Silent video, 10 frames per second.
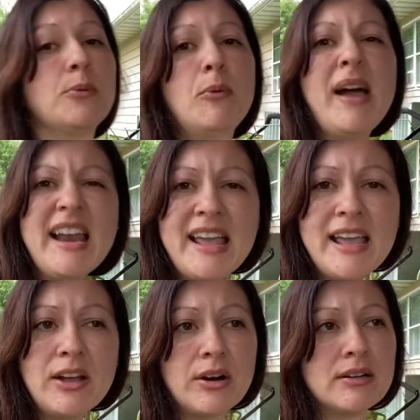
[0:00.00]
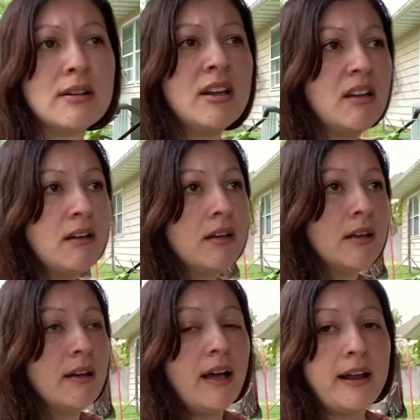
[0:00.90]
a wedding, or
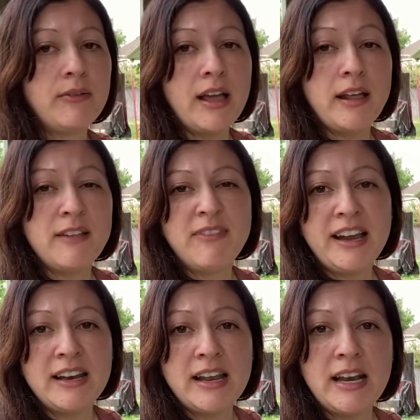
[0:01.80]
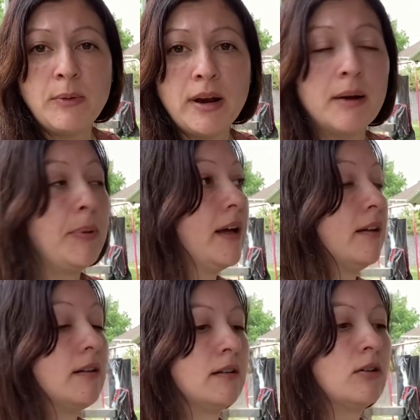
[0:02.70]
I don't get invited anywhere, but
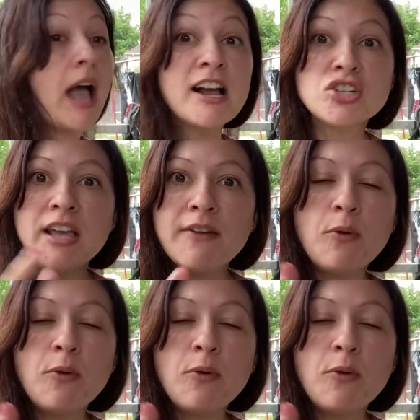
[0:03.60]
actually I have a